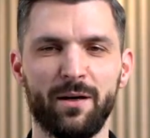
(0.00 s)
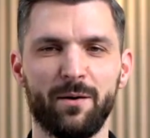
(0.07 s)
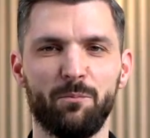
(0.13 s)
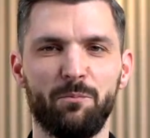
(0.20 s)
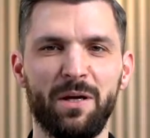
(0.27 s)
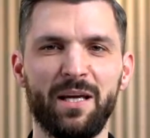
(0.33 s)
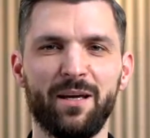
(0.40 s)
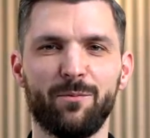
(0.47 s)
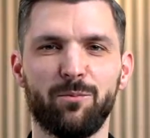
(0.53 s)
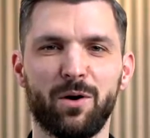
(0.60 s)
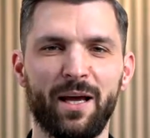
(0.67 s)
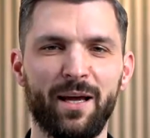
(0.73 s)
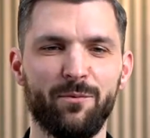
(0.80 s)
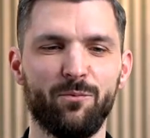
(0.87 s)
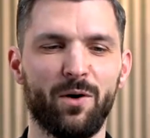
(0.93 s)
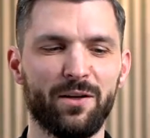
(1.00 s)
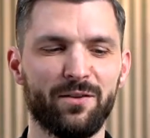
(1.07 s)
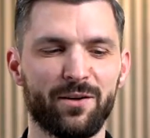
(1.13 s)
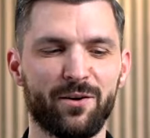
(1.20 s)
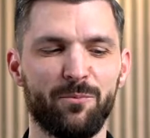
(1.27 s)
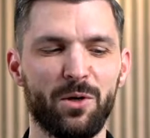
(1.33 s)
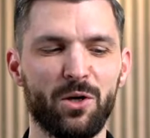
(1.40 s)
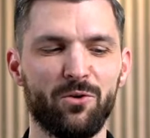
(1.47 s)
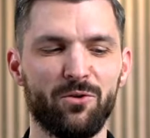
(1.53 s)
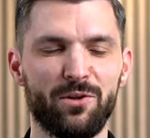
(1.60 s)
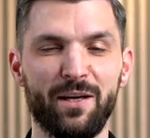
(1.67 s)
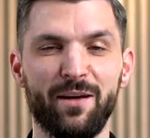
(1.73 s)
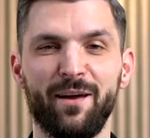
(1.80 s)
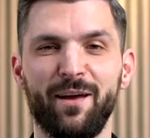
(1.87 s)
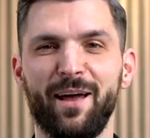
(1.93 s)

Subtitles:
being played by the community,